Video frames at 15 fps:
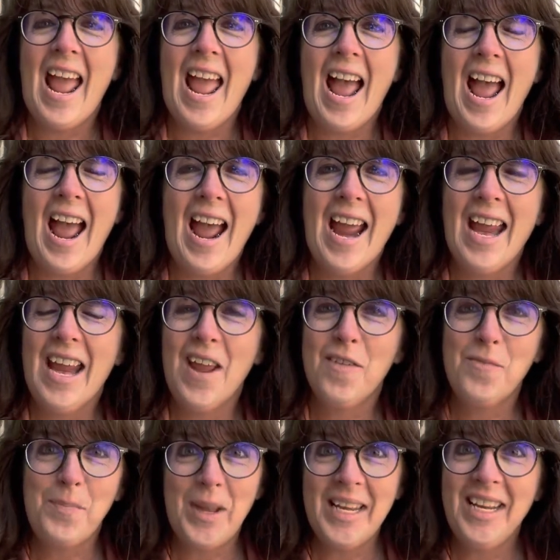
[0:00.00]
I
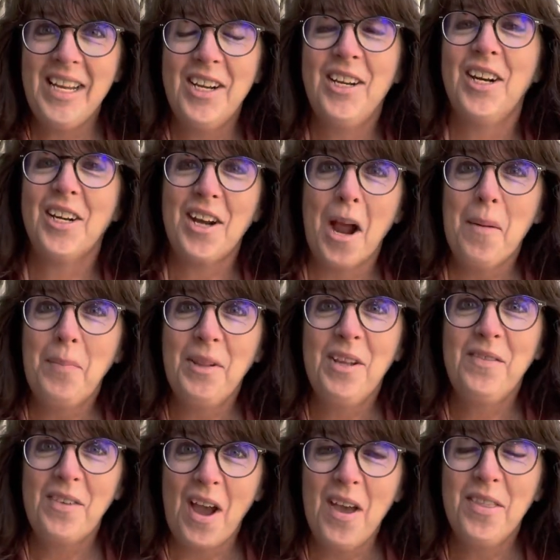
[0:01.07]
have been here a couple
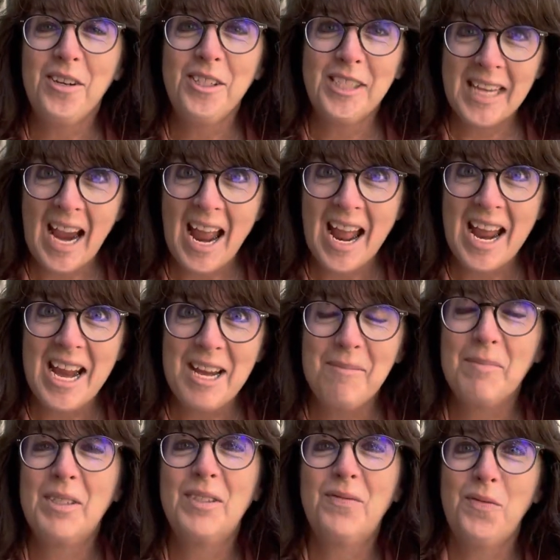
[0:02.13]
of other
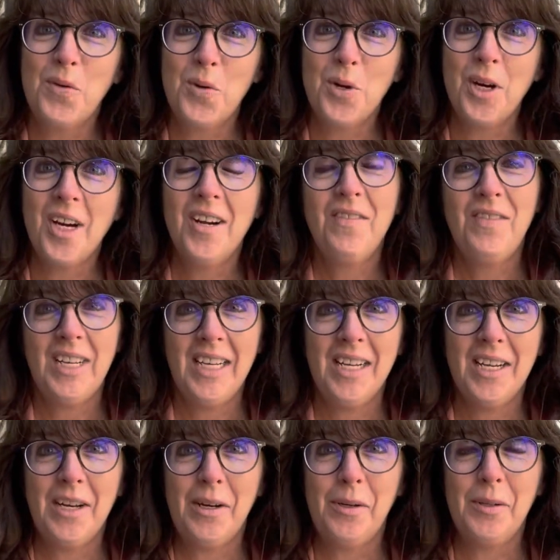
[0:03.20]
times for
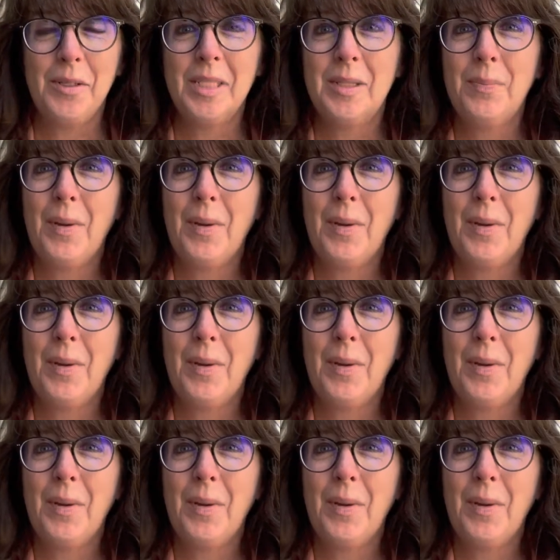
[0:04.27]
videos,